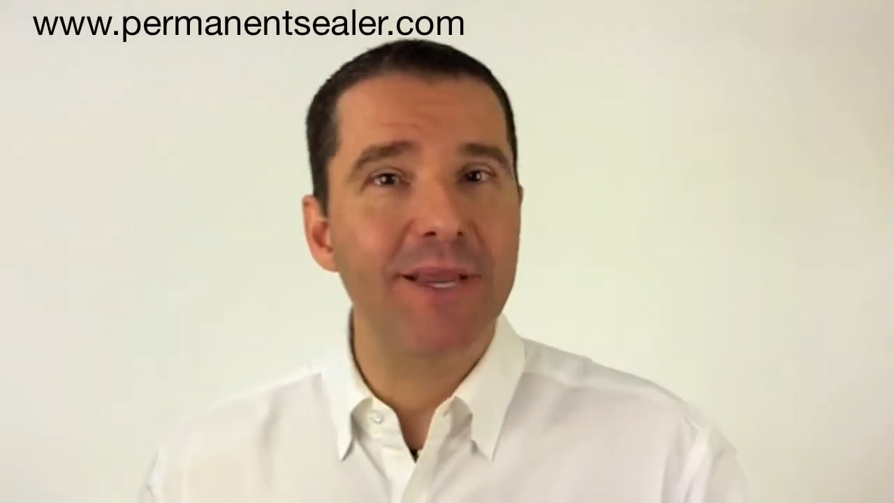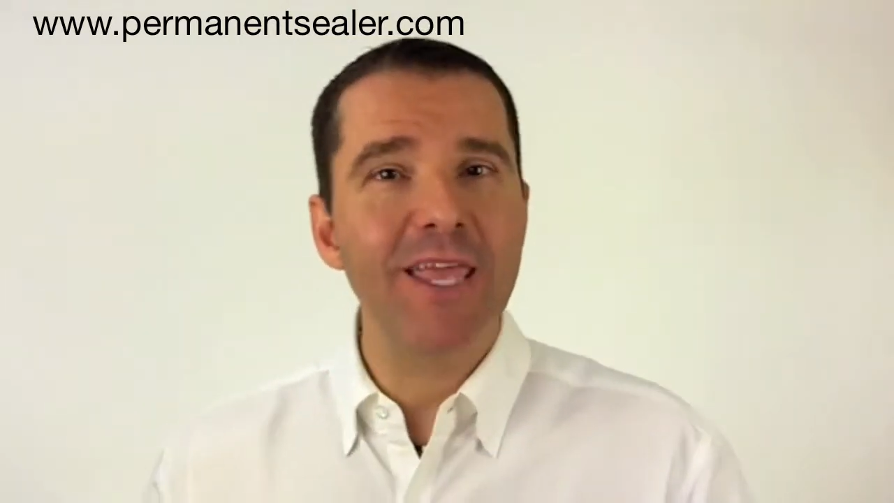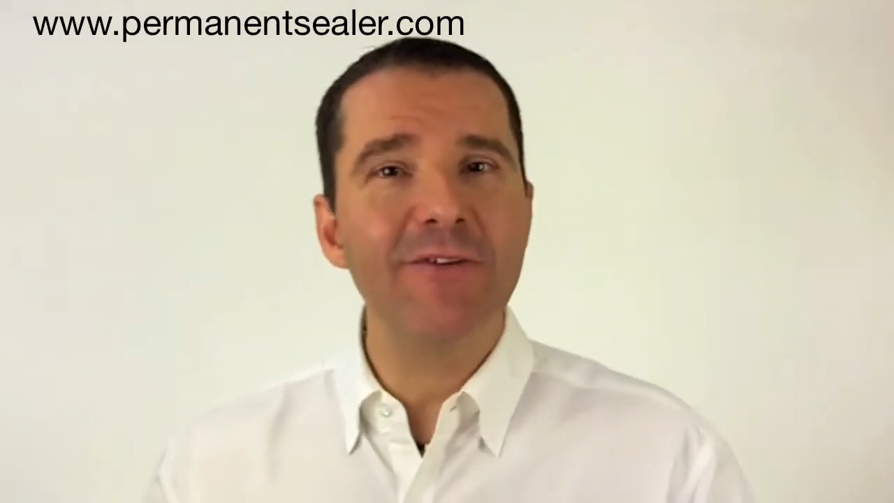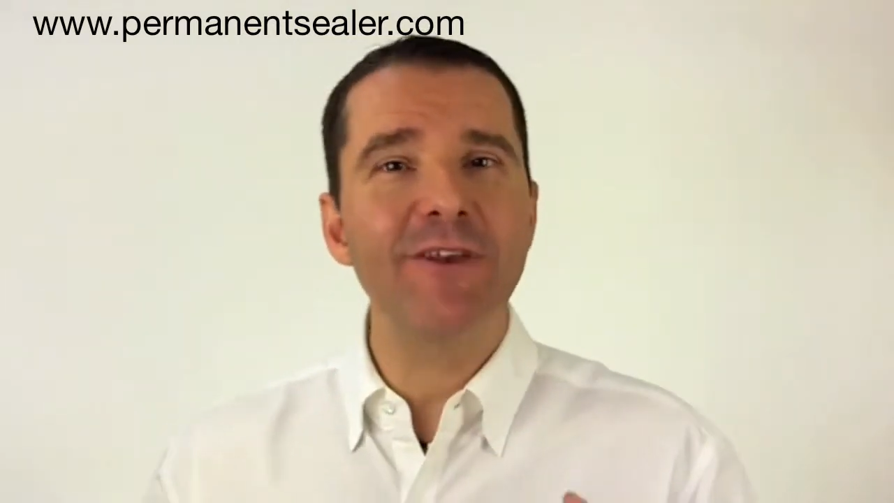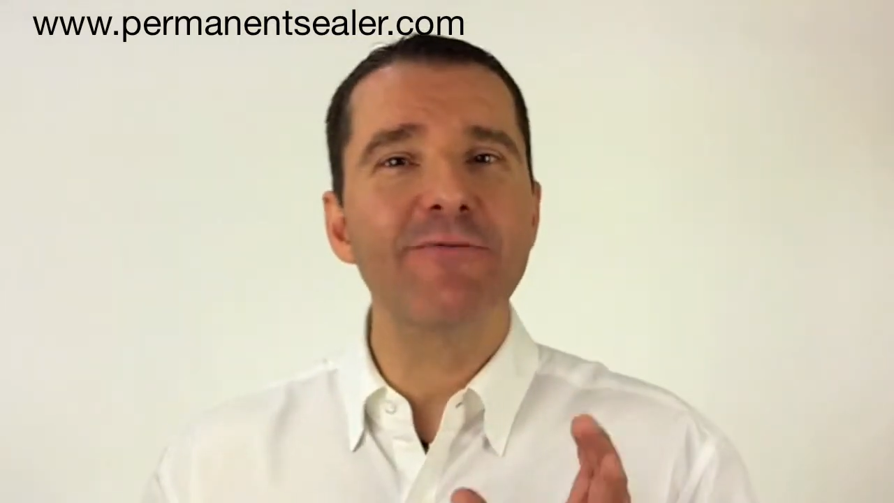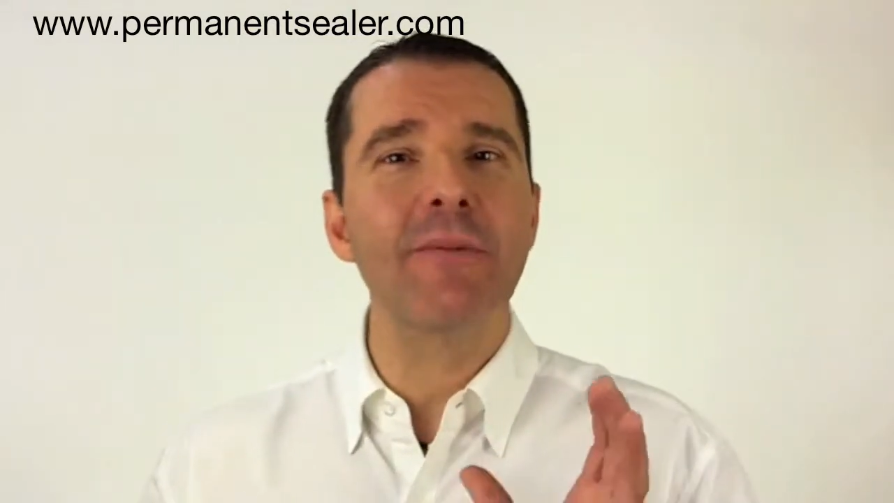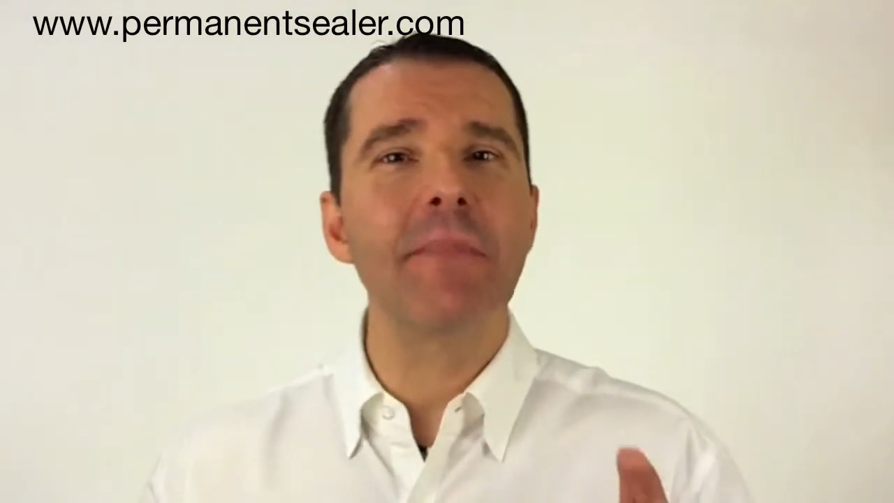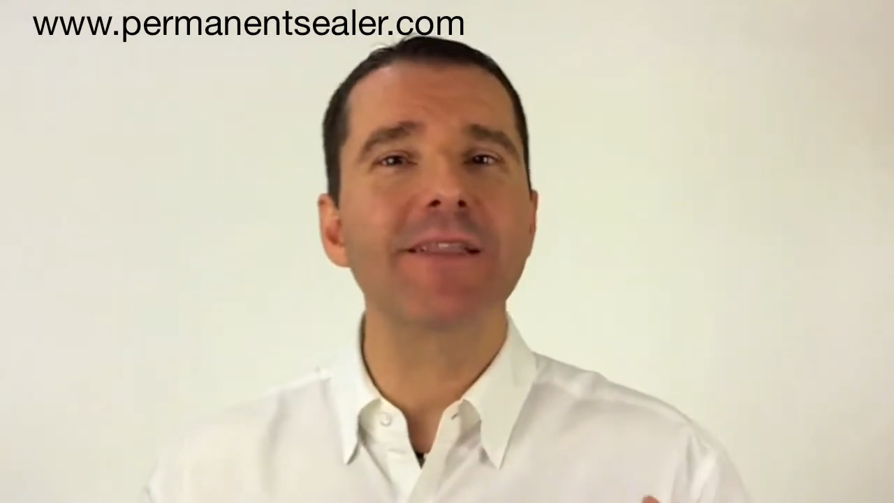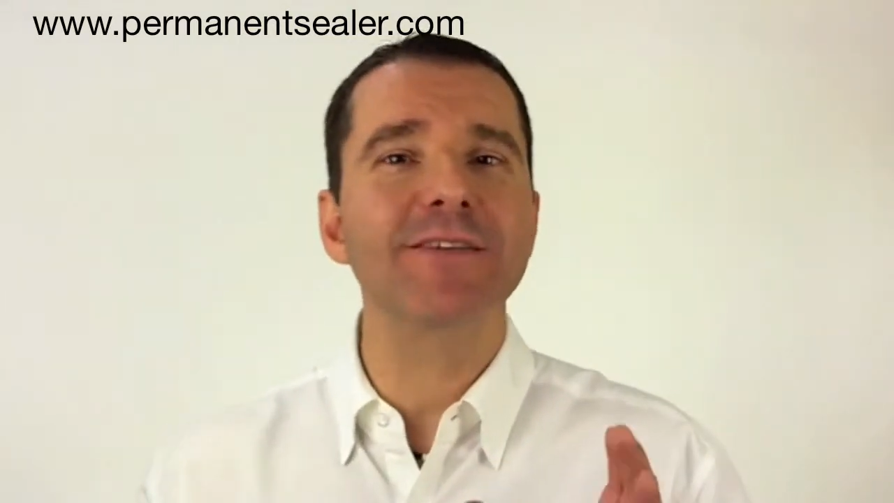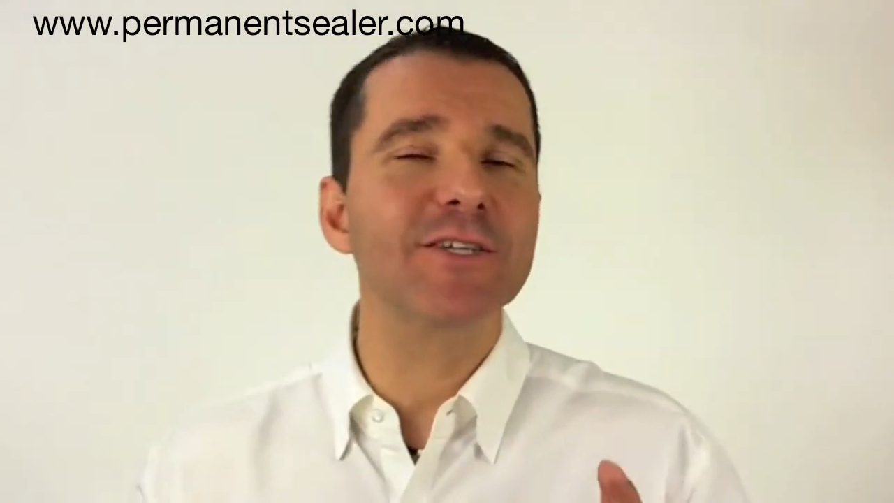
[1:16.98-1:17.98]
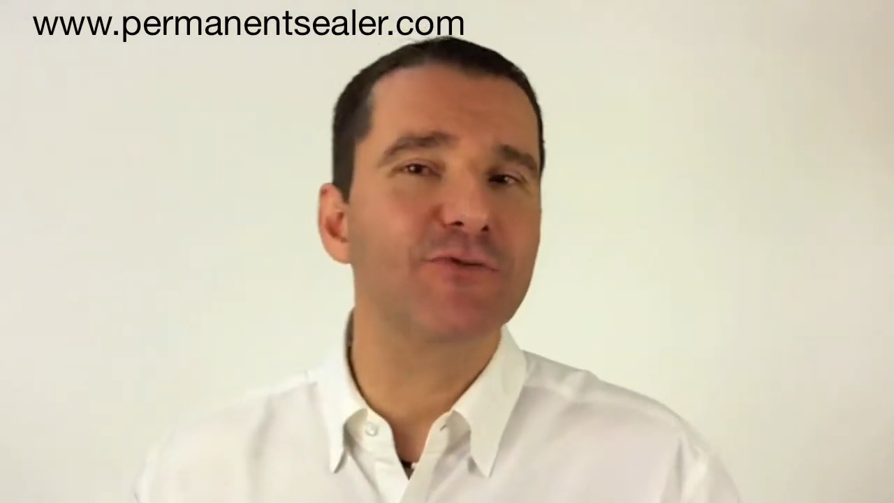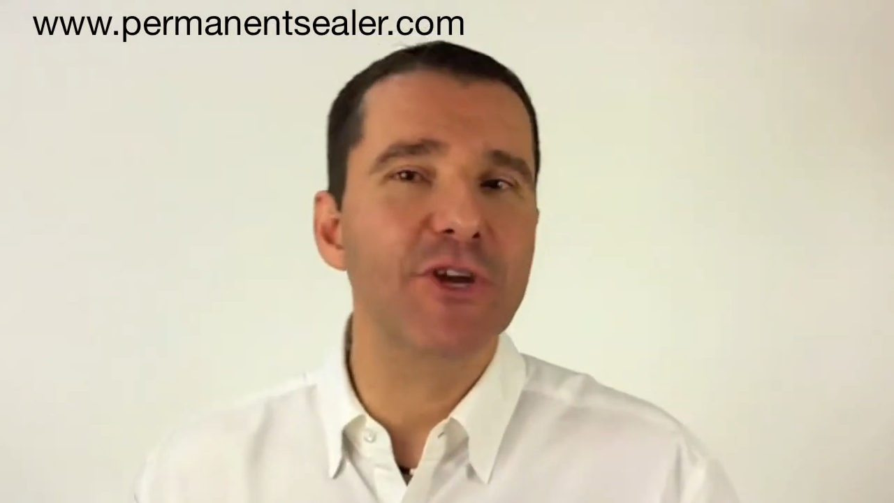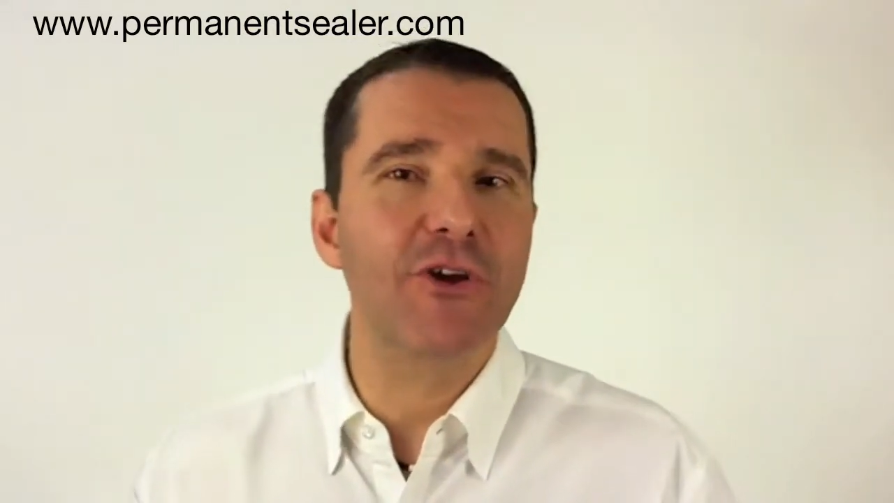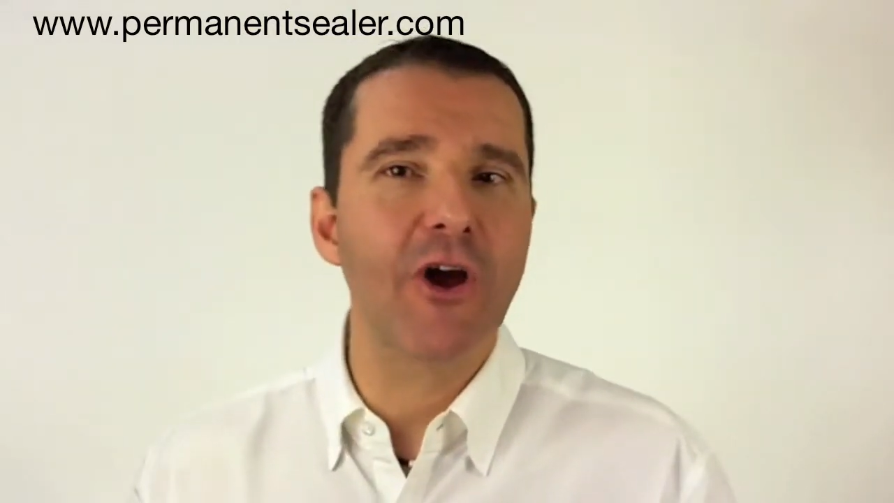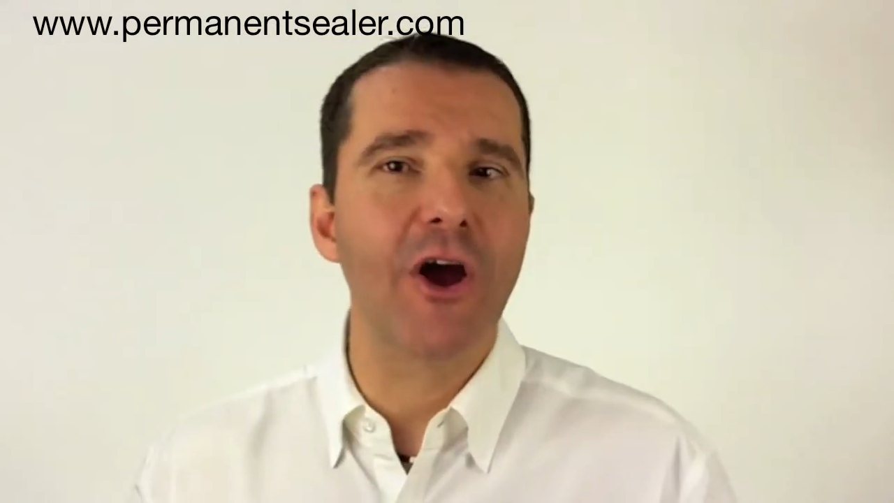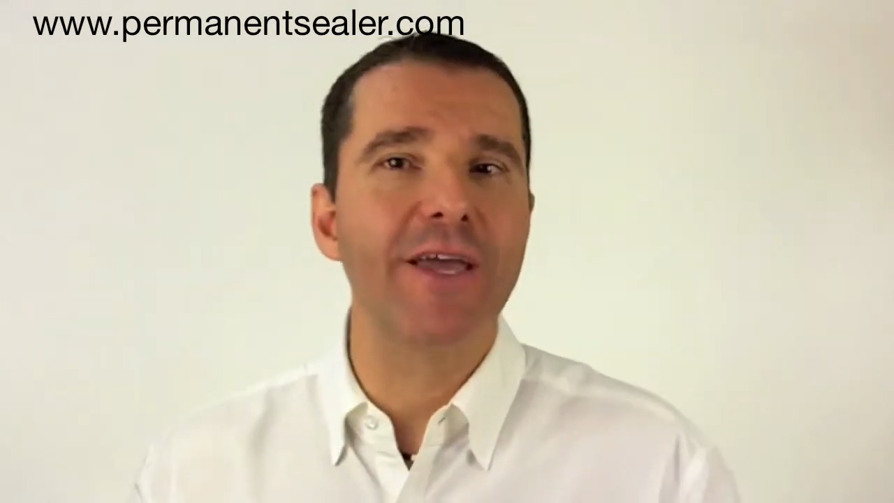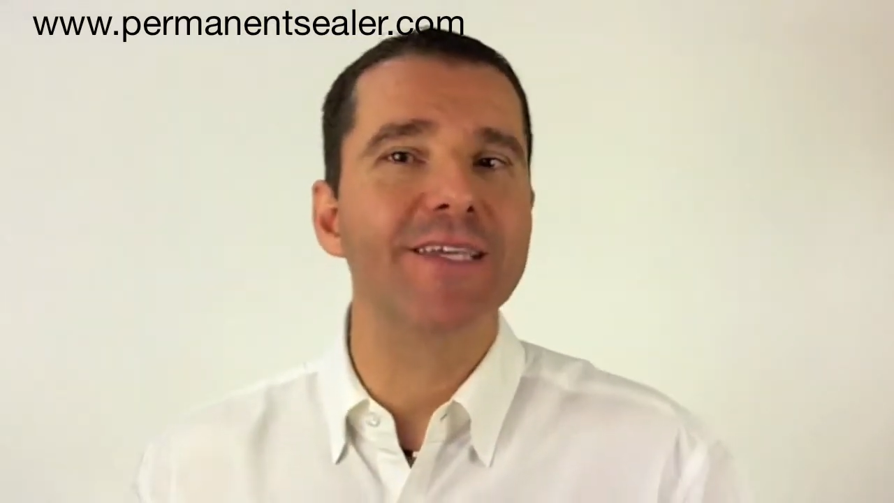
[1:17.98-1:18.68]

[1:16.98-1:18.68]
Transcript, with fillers: But even if a maintenance free car